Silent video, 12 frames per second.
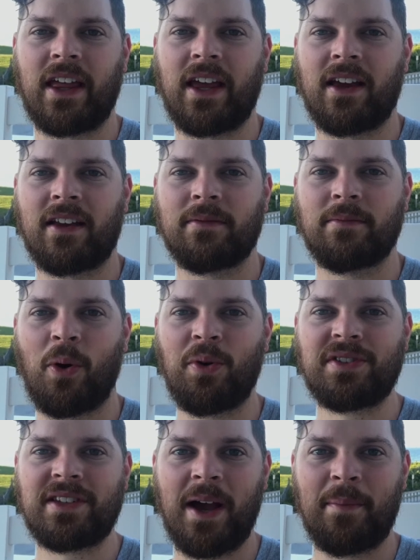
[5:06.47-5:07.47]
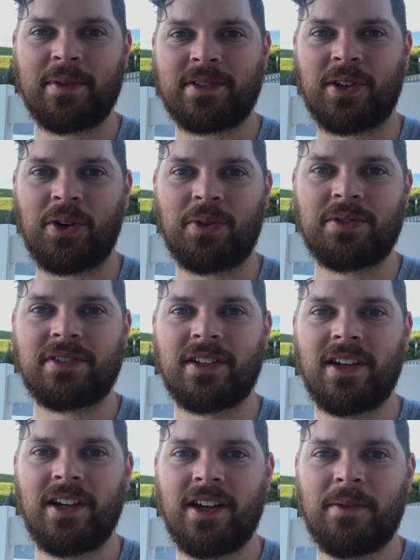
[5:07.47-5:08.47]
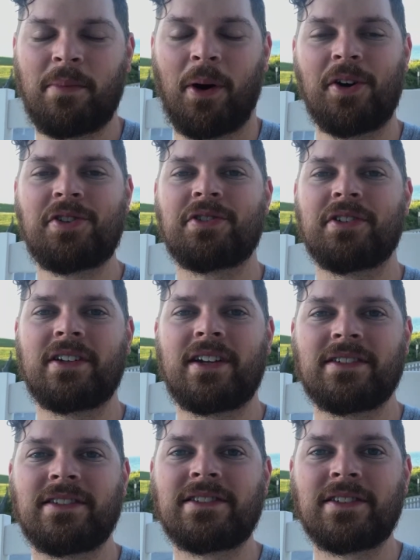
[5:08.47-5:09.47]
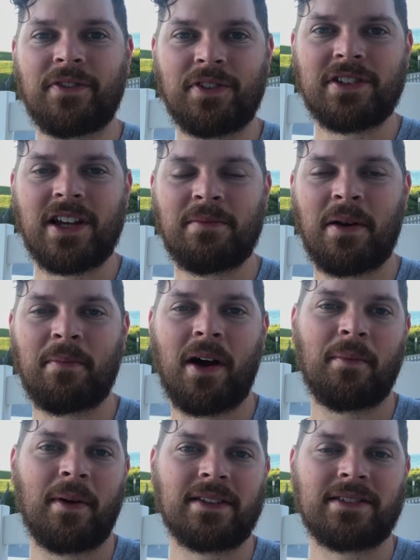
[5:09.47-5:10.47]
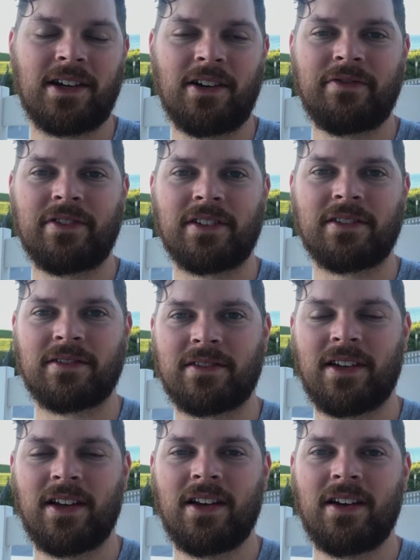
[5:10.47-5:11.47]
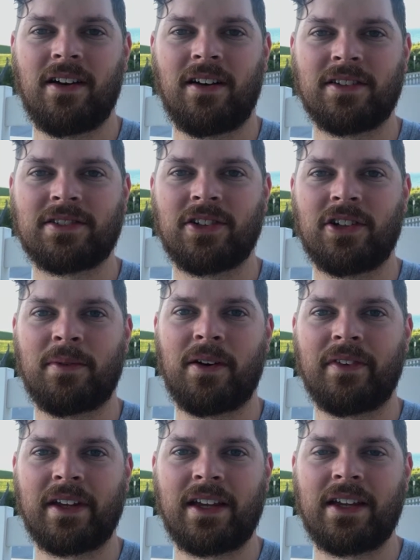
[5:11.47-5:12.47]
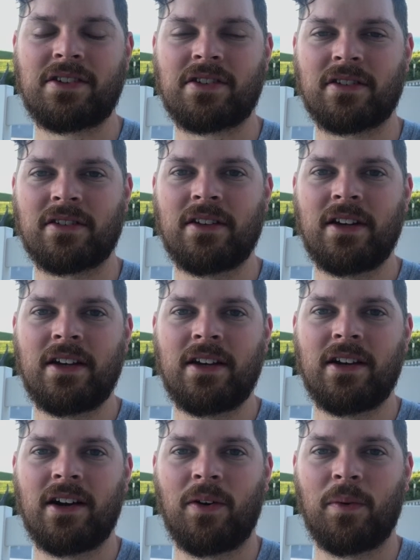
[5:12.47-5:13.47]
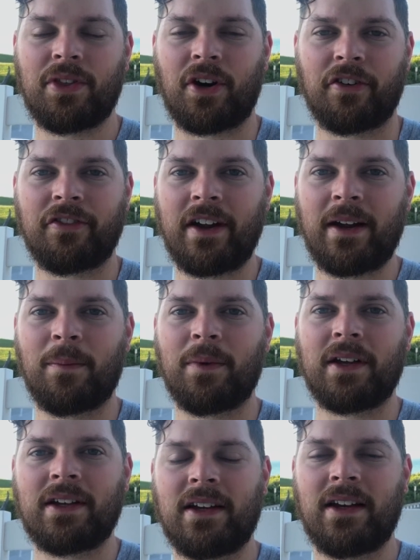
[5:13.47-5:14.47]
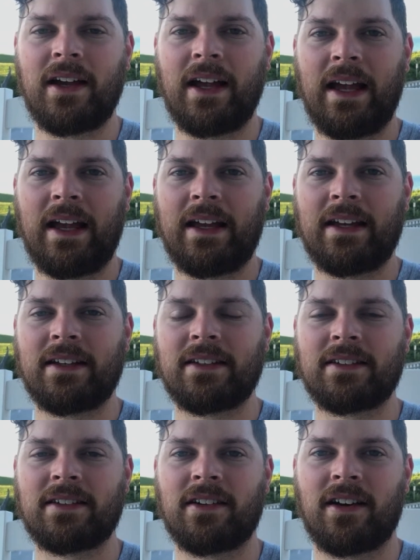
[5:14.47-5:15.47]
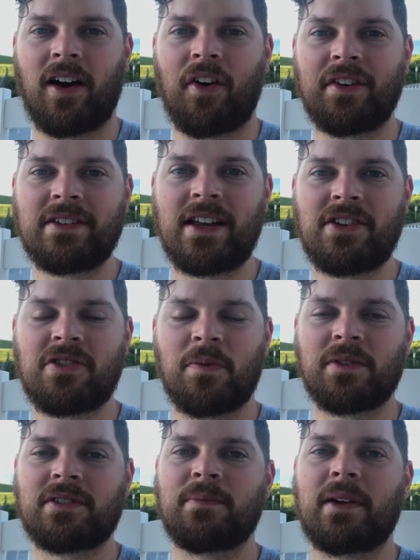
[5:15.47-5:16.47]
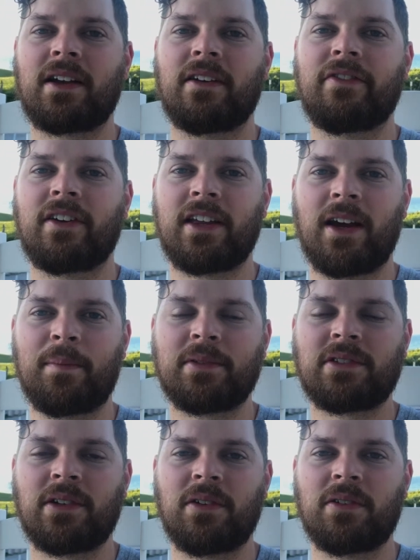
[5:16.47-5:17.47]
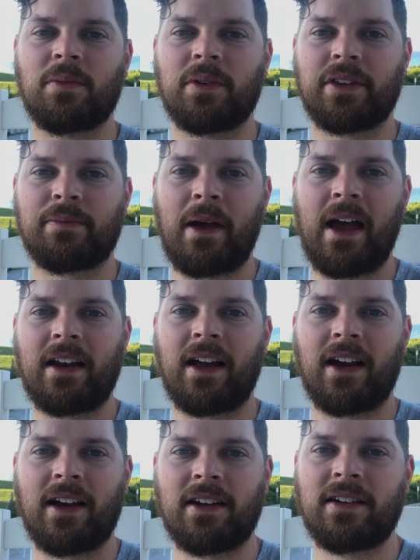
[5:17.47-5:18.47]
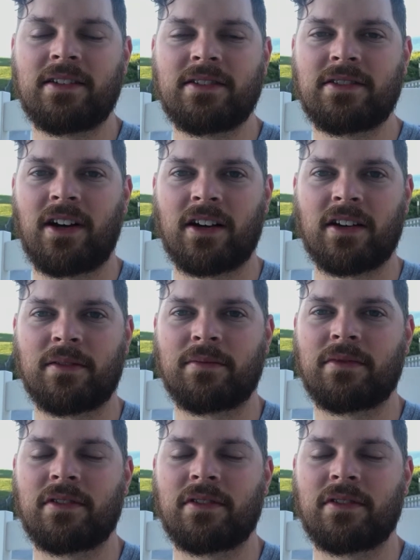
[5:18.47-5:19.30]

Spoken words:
than most episodes, partially because it's the first time I'm by myself and also I'm on vacation with our family. And our intention was to make a funny episode with Matt and I talking